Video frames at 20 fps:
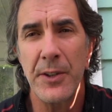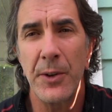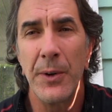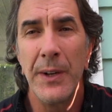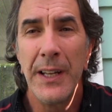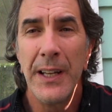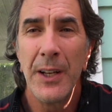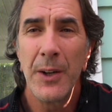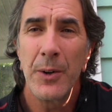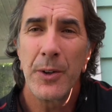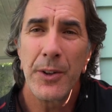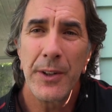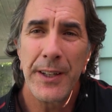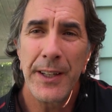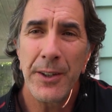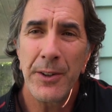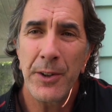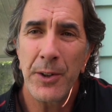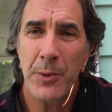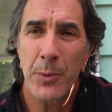So
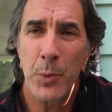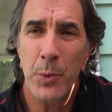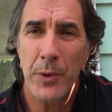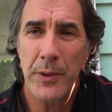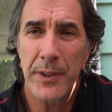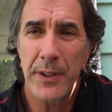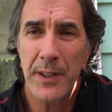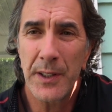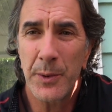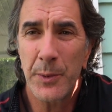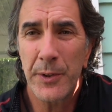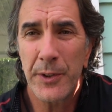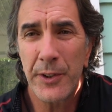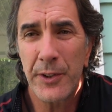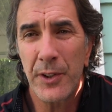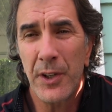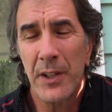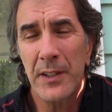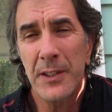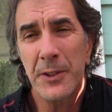here you're dealing with a
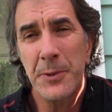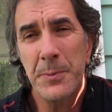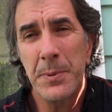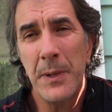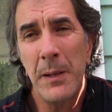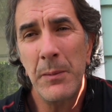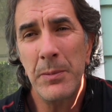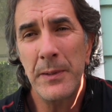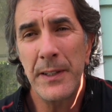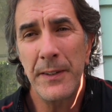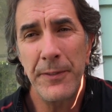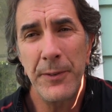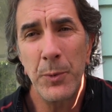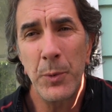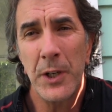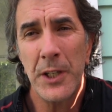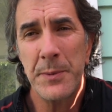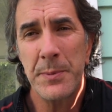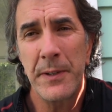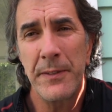dog that's probably, if you
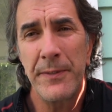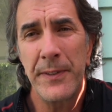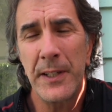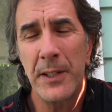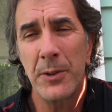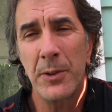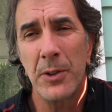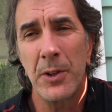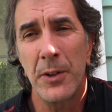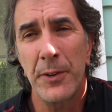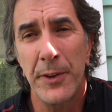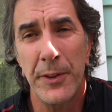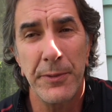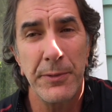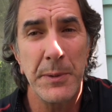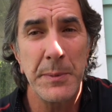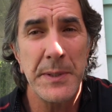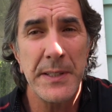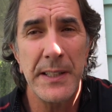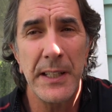watch my video called The
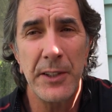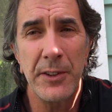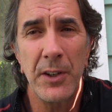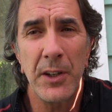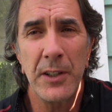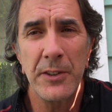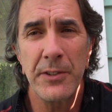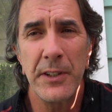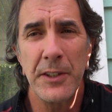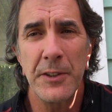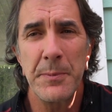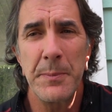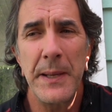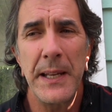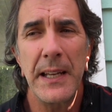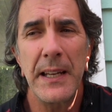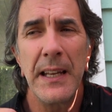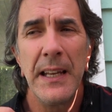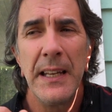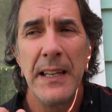Three Mistake Dog Trainers
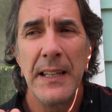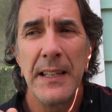Make,